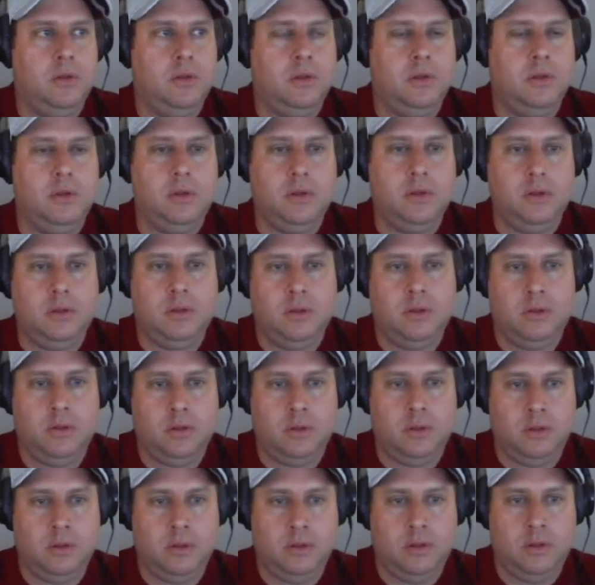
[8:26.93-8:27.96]

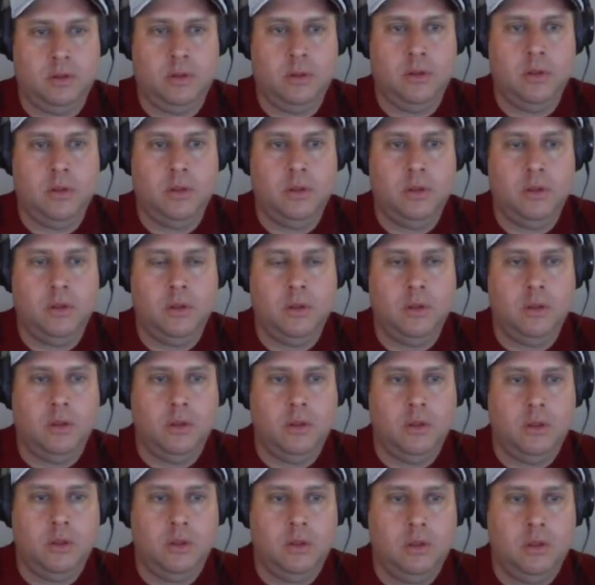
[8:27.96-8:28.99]

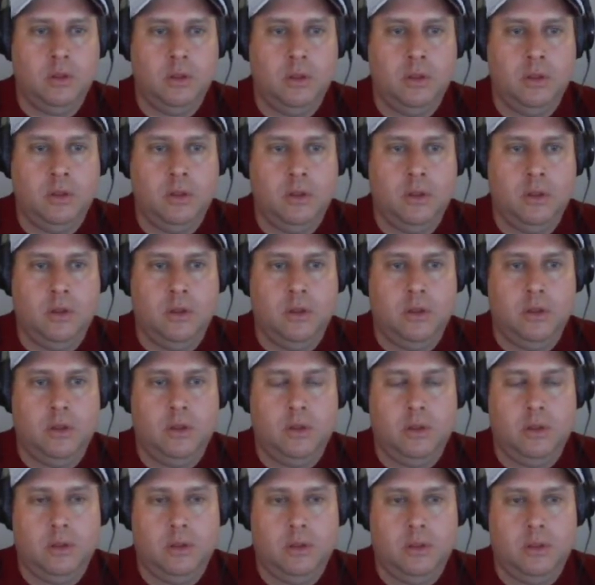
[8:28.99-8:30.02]

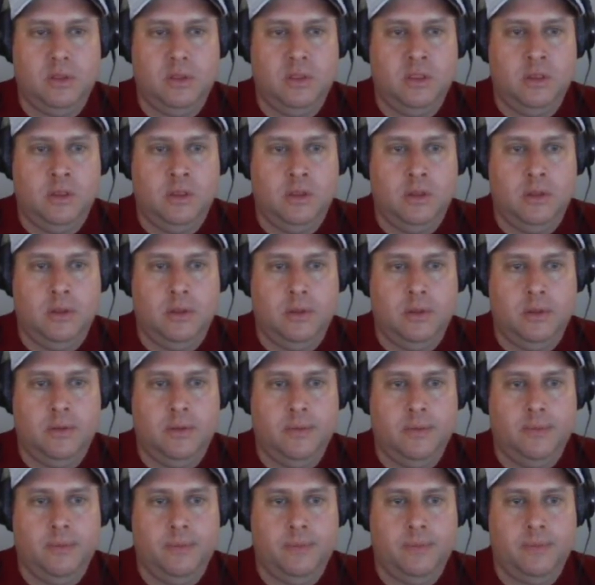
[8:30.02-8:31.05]

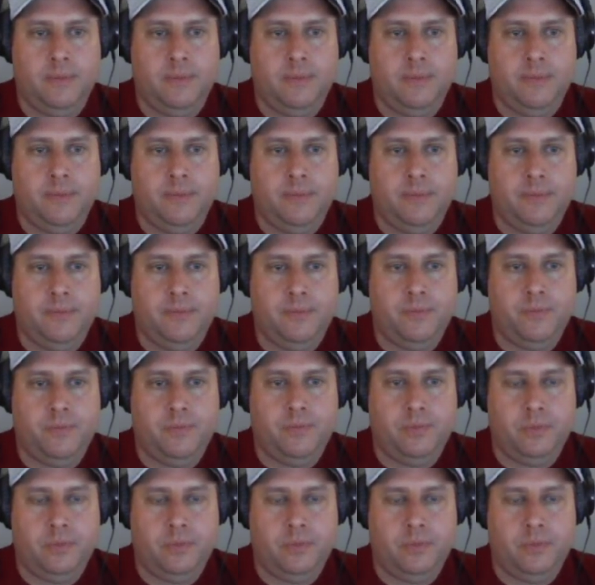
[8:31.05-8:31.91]
(silent)